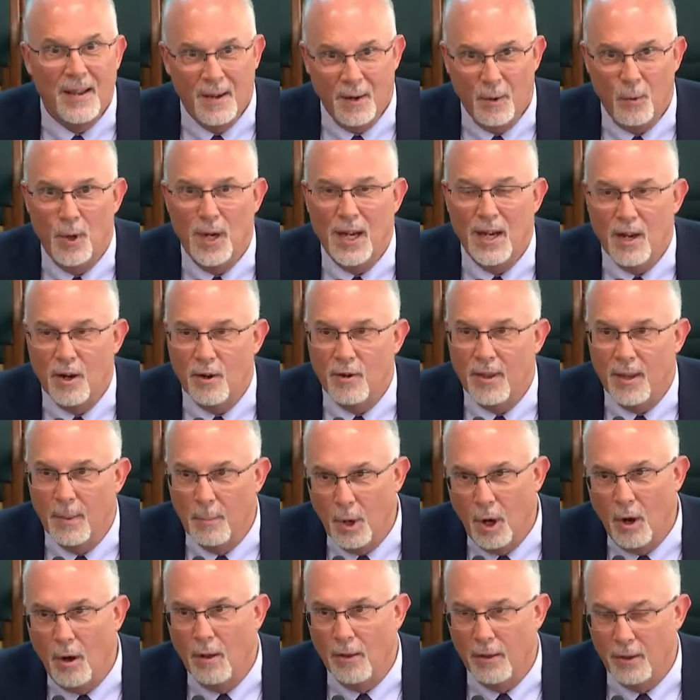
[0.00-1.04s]
We hear them
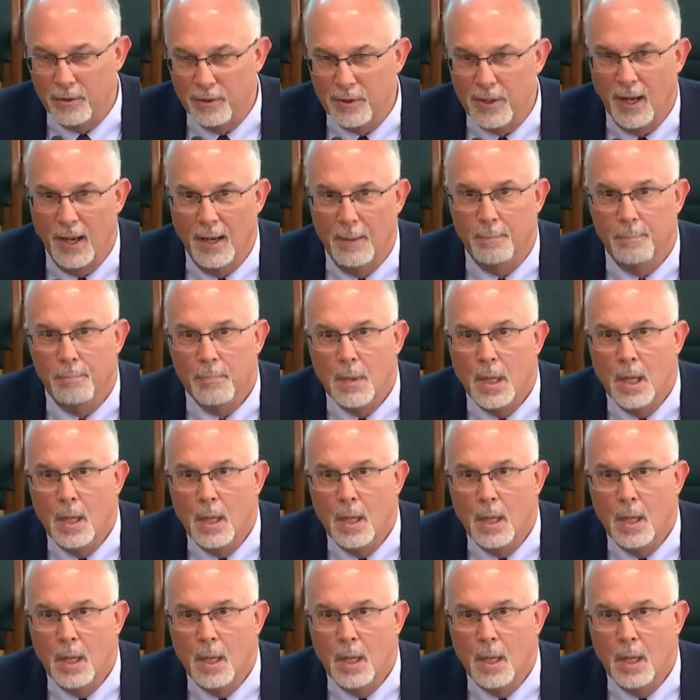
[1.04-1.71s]
all the time.